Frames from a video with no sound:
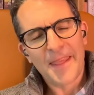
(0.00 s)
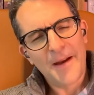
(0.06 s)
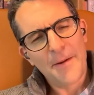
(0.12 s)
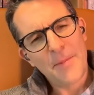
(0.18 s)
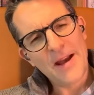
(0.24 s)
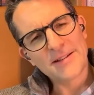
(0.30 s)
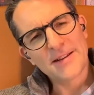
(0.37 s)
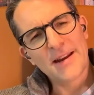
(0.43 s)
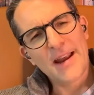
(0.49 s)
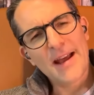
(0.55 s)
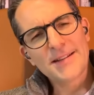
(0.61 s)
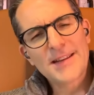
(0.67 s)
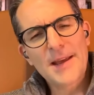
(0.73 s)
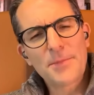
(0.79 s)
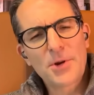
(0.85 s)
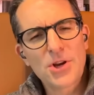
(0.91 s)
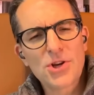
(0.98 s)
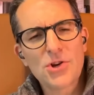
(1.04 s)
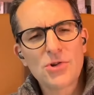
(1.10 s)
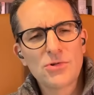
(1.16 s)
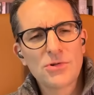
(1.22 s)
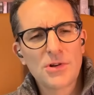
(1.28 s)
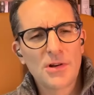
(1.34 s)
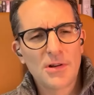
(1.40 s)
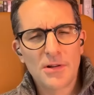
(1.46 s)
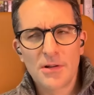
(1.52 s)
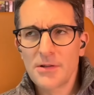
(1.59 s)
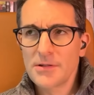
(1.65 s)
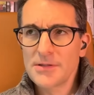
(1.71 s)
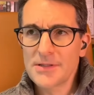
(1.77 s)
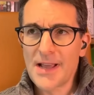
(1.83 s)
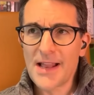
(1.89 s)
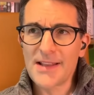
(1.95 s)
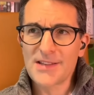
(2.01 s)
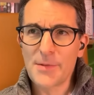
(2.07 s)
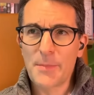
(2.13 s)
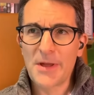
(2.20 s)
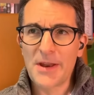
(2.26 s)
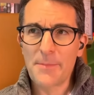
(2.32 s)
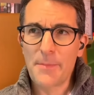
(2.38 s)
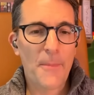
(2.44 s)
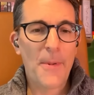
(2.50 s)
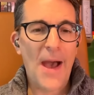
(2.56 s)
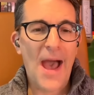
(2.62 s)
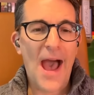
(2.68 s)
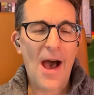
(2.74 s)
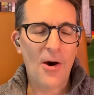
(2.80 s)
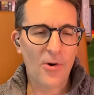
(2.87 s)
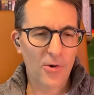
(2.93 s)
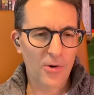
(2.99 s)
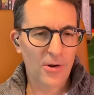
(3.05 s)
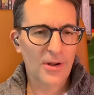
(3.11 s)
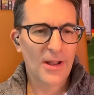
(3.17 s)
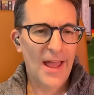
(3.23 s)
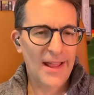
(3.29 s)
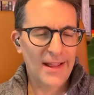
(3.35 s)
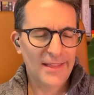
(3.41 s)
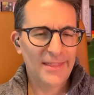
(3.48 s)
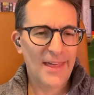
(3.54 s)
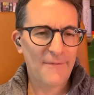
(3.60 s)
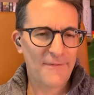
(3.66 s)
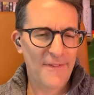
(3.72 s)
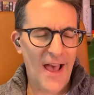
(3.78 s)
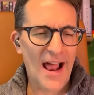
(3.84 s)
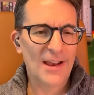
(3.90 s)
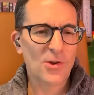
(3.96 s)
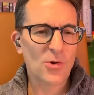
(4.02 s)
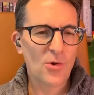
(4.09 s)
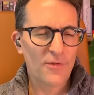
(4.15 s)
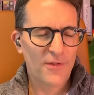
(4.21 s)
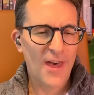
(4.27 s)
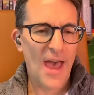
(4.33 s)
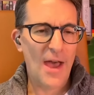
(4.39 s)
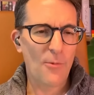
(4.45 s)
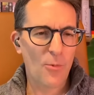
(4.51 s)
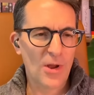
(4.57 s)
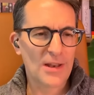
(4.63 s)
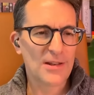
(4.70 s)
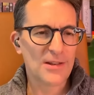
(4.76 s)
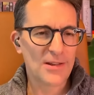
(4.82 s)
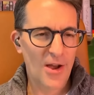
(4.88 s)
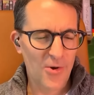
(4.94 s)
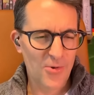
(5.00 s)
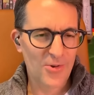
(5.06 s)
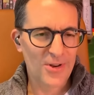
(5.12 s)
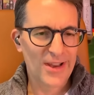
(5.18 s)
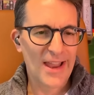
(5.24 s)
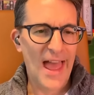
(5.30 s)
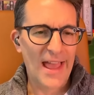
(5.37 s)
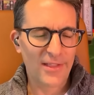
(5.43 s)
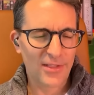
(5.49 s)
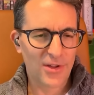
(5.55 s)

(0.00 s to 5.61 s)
Amazing. And Tim, can you tell us a bit about like that value of that window length?